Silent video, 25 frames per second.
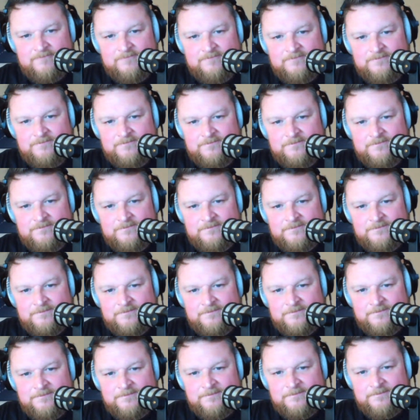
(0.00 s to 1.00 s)

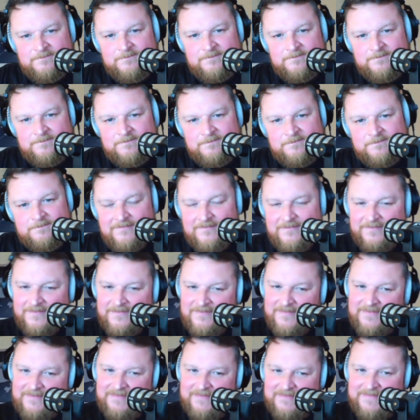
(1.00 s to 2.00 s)

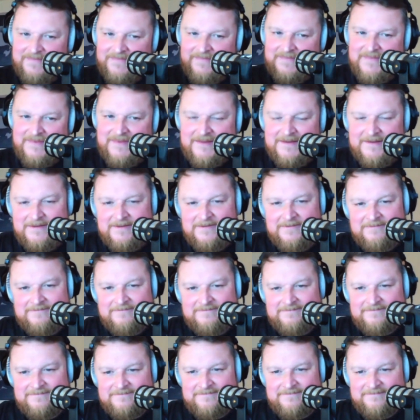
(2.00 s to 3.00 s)

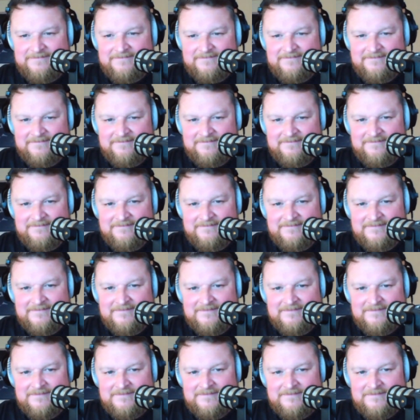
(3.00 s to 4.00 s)

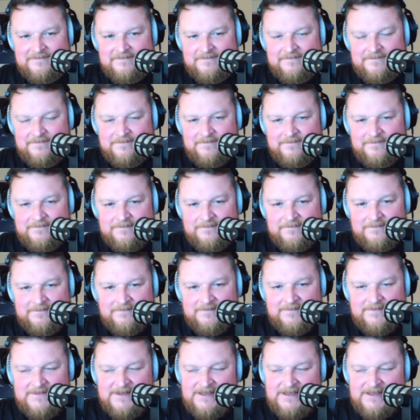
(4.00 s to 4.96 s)
(not speaking)